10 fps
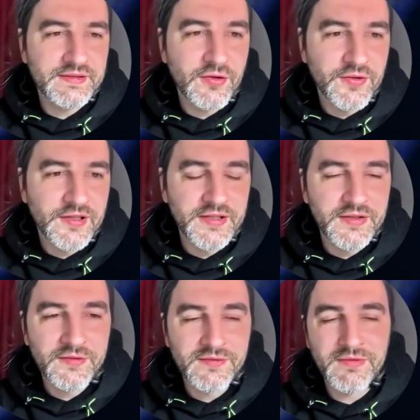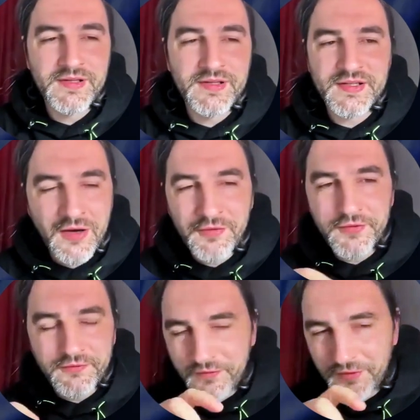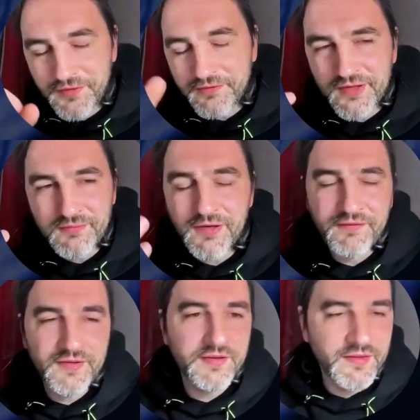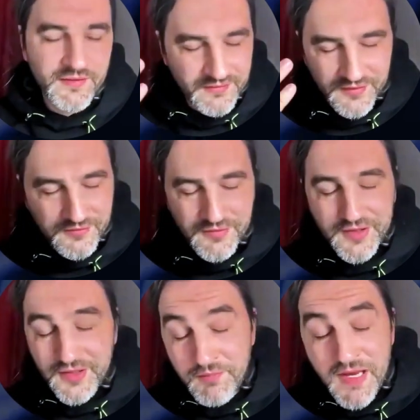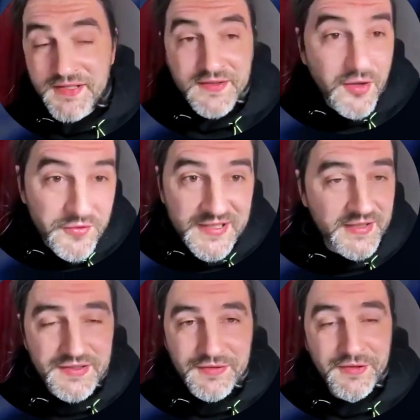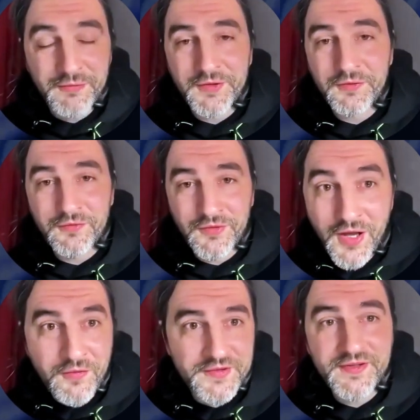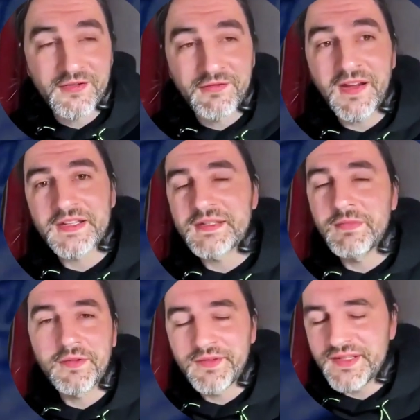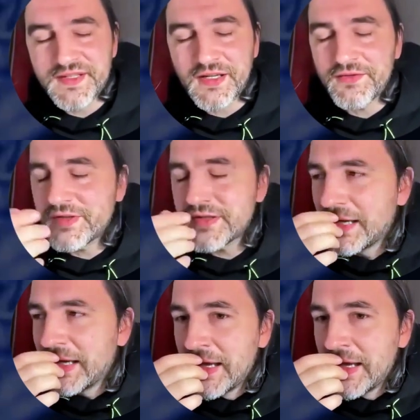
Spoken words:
only, and Norway is out of all of the above, then it makes no sense to anyone who knows their facts about these countries.